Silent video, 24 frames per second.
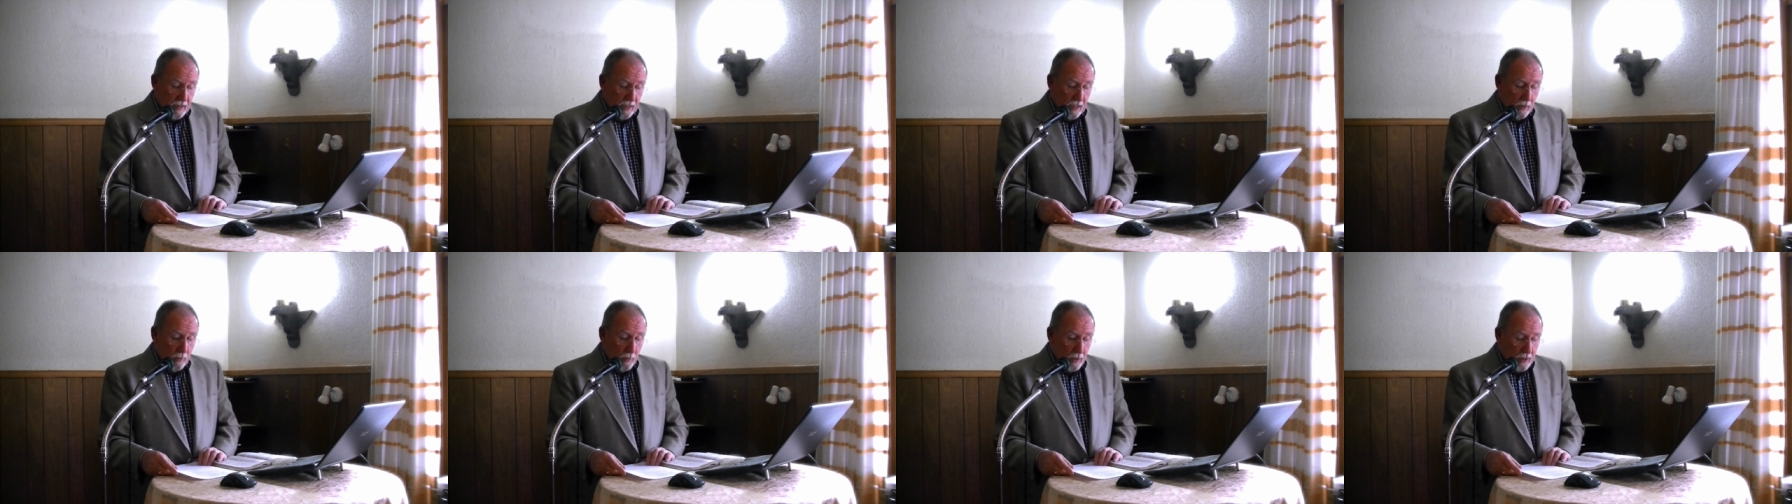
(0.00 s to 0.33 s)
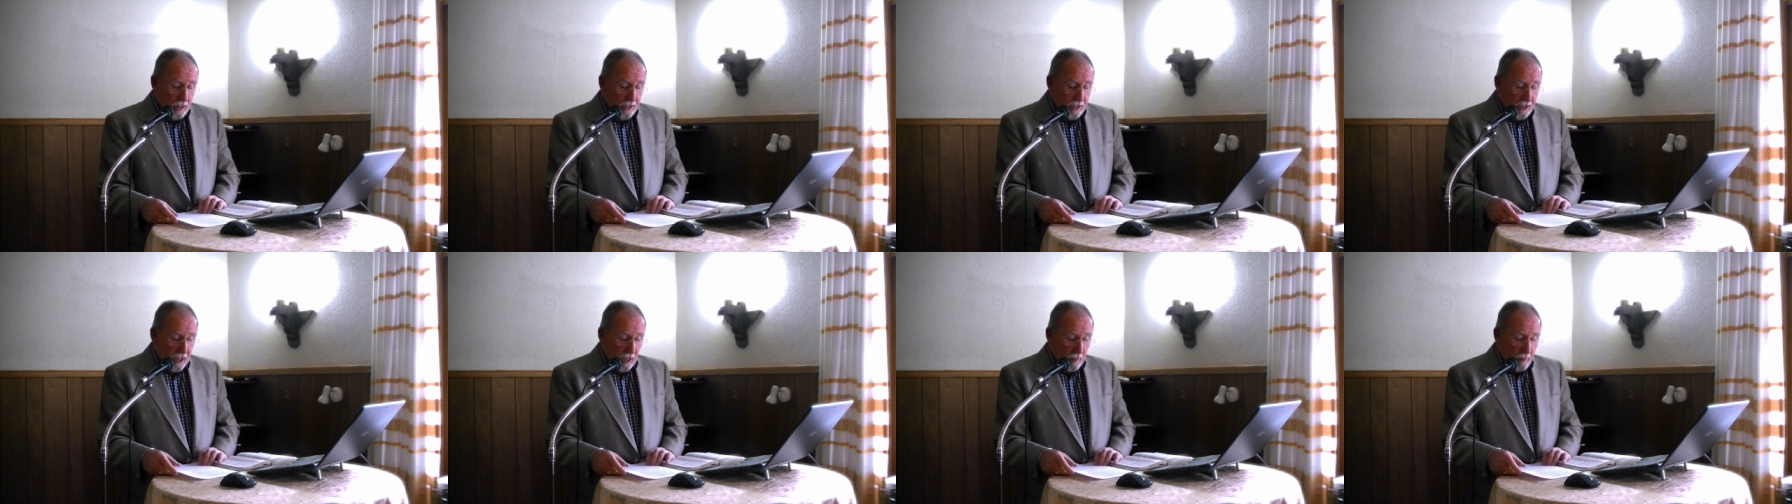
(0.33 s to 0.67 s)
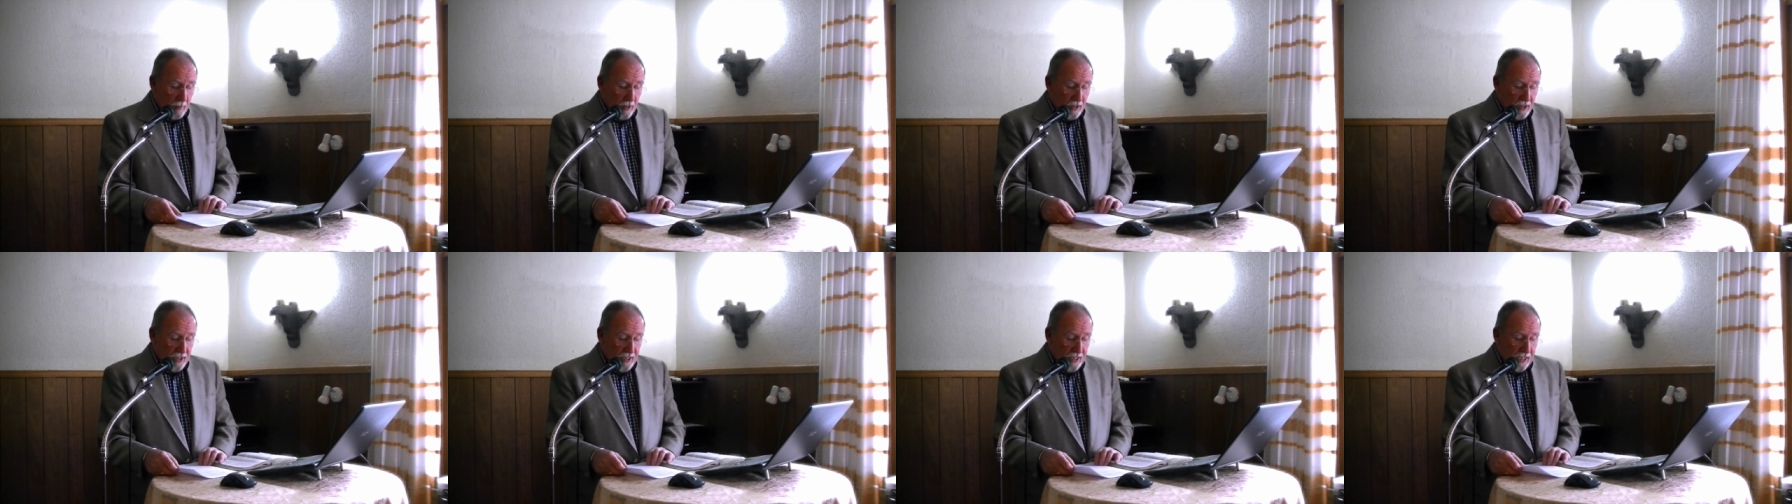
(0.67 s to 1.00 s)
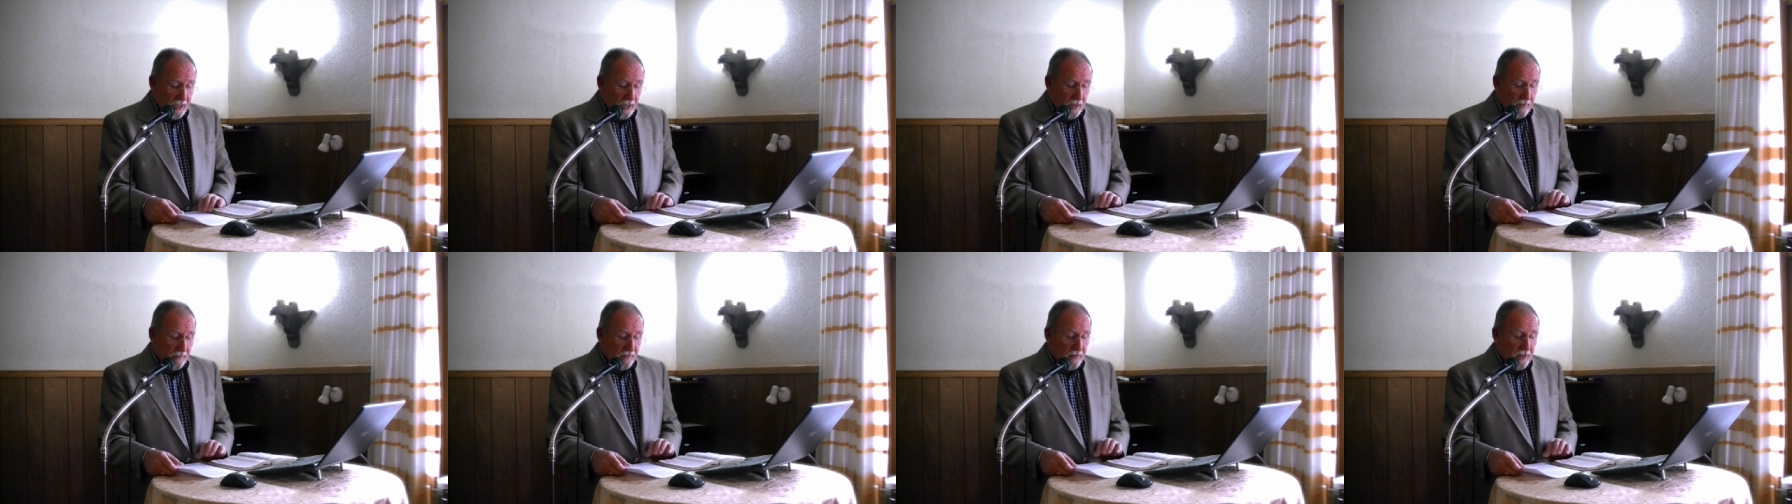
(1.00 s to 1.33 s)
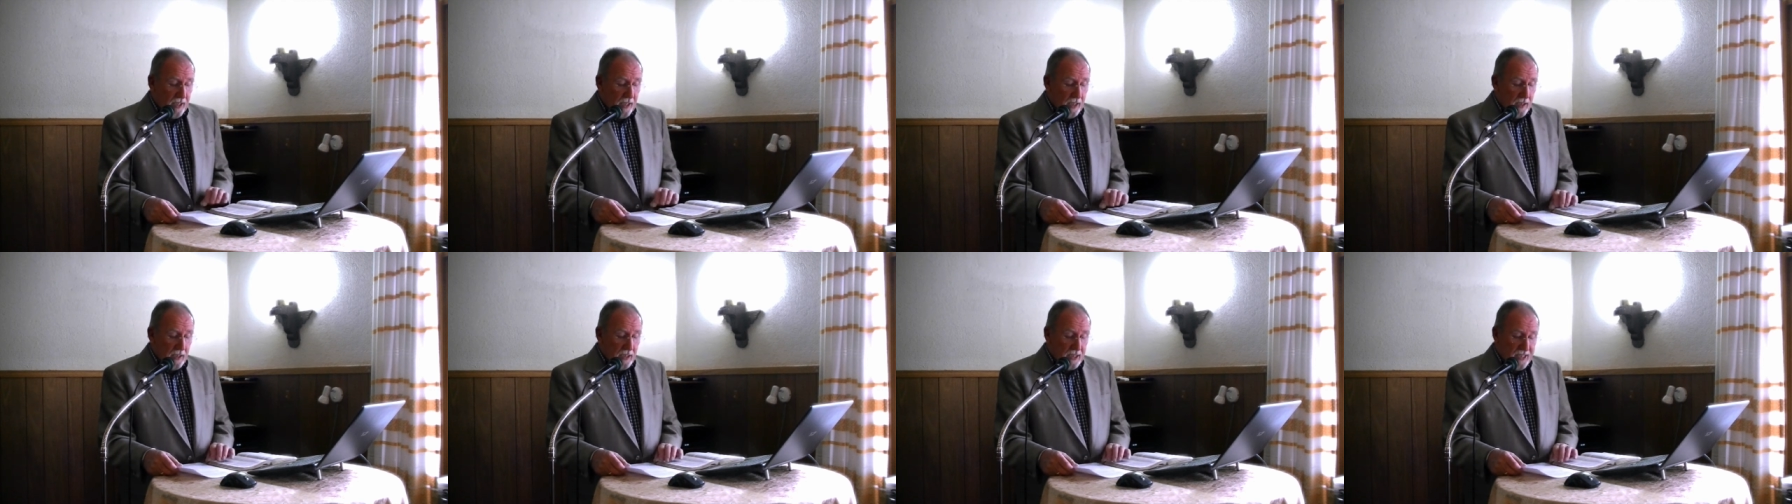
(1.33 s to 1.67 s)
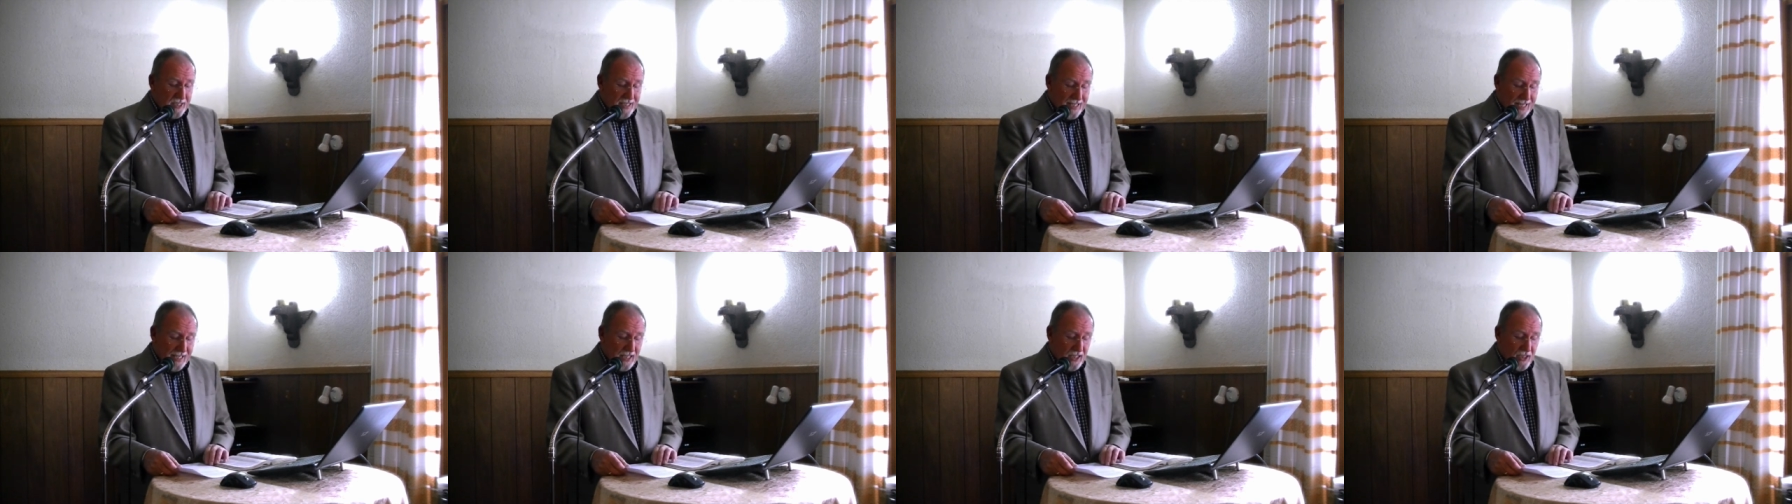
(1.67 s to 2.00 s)
And what a terrible sense of guilt,
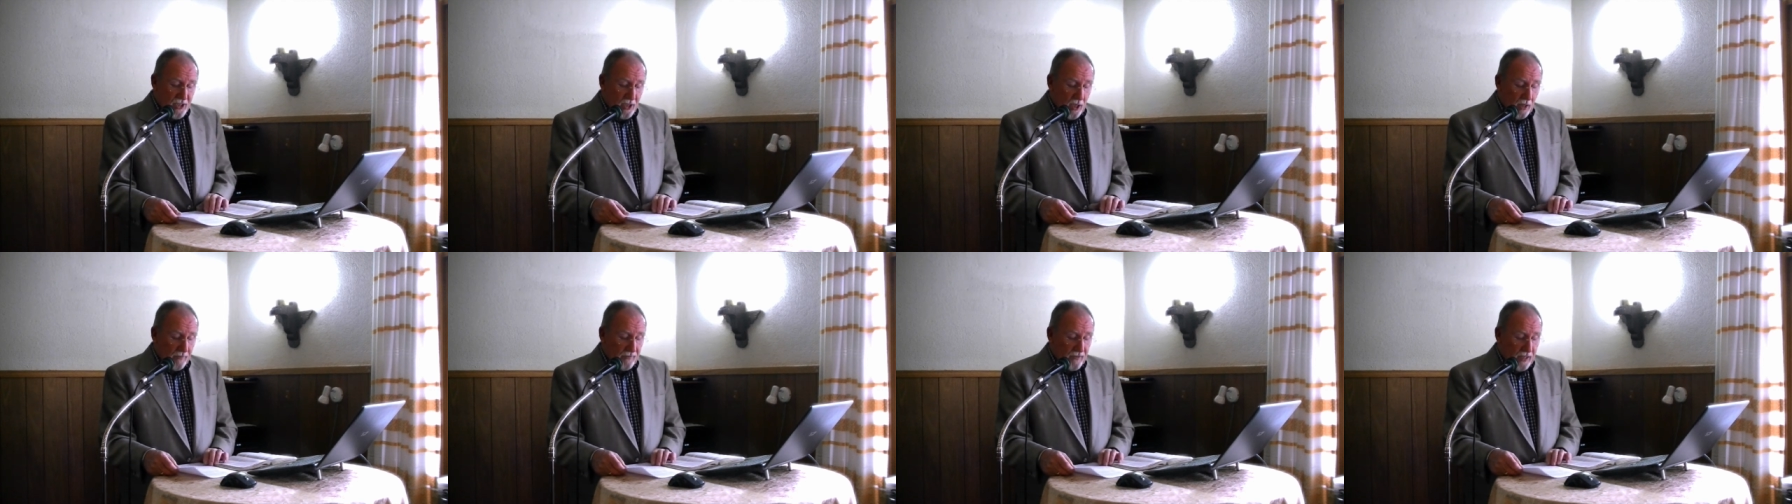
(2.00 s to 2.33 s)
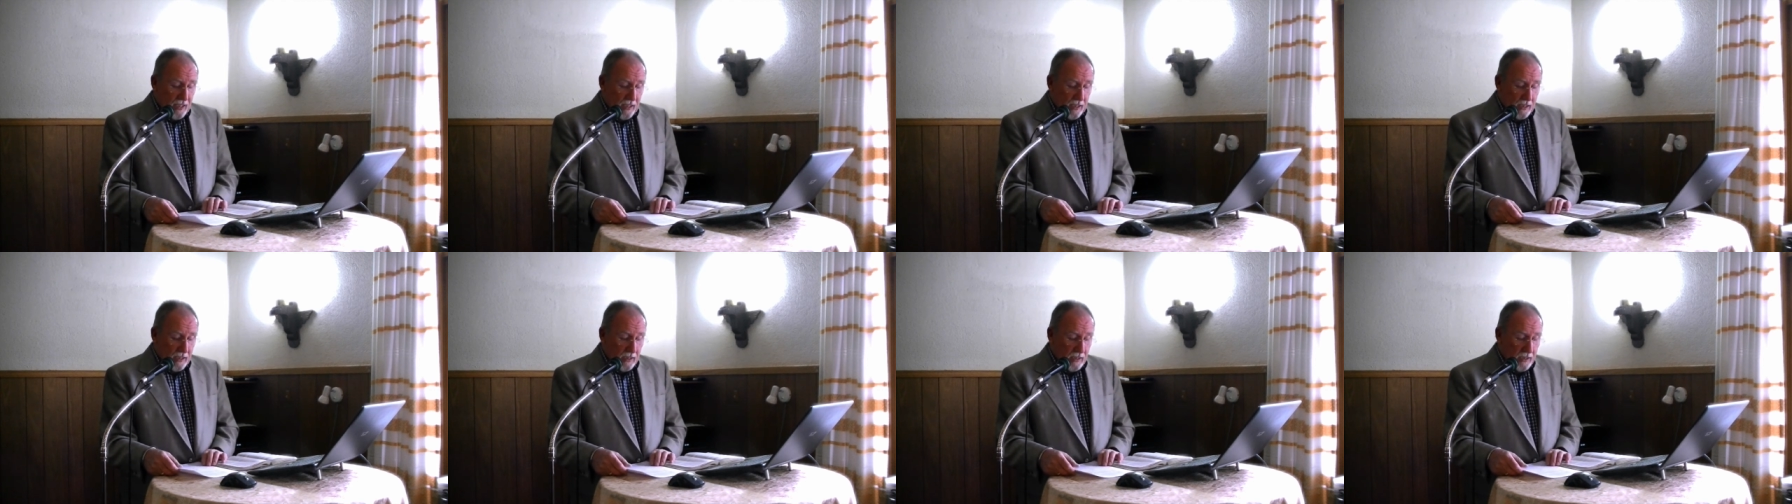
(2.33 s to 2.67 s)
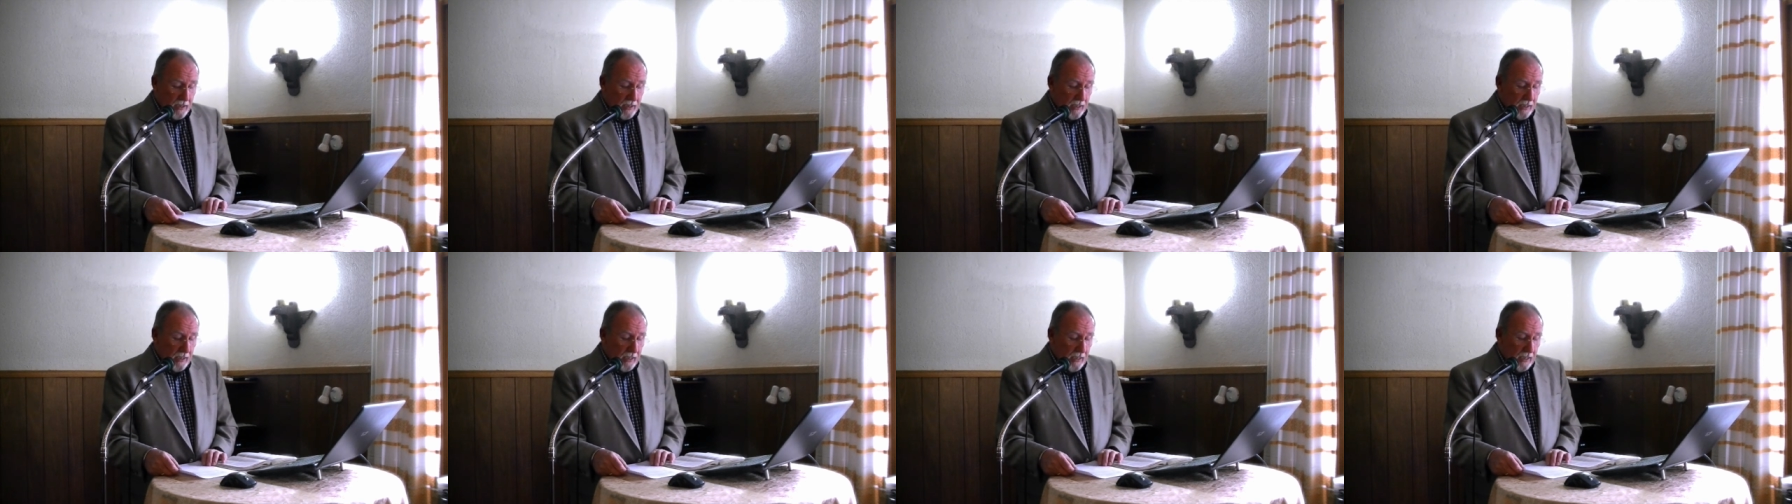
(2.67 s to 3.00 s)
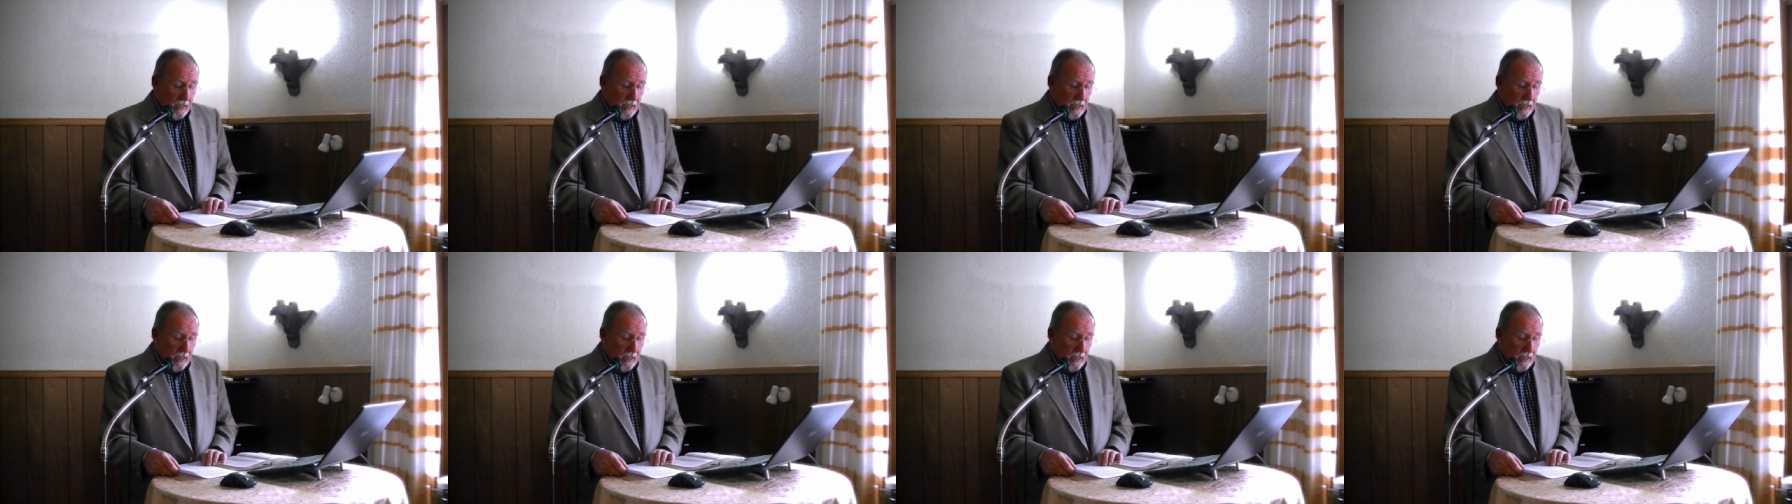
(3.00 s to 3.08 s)
sense of guilt